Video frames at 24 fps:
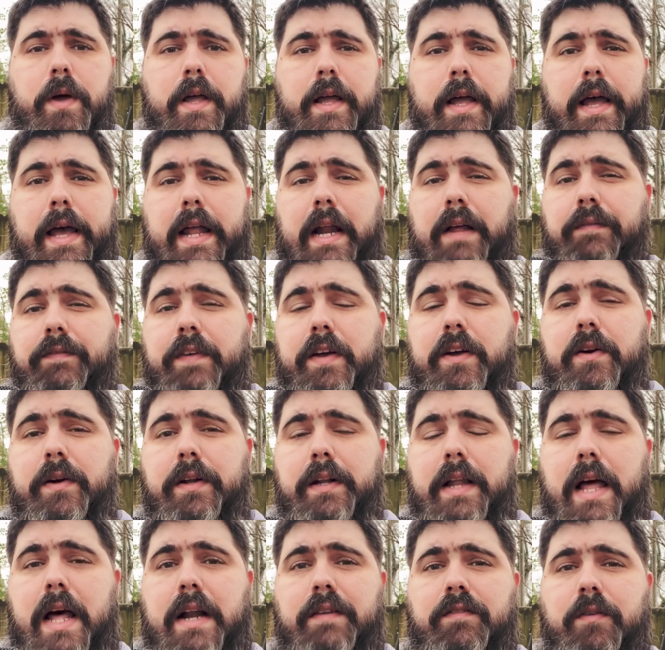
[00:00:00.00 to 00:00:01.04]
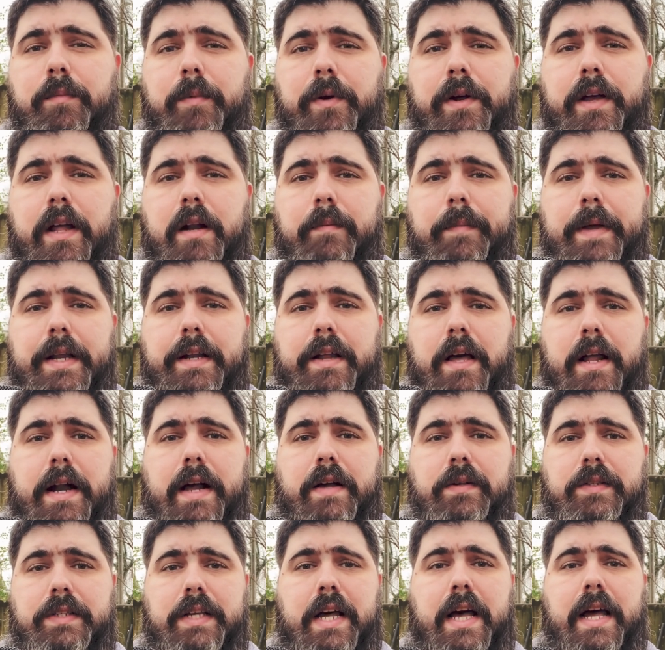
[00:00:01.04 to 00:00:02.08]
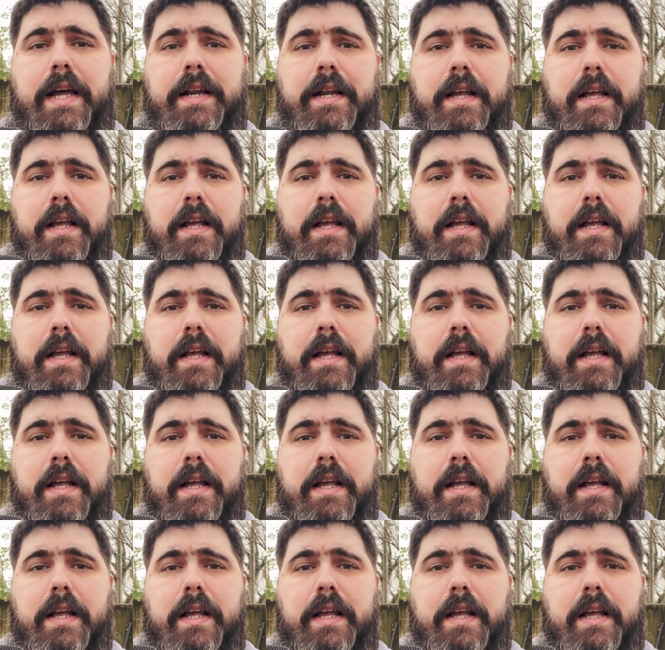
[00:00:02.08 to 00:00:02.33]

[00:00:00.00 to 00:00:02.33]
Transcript: And I figure a lot of them are gonna be done outside.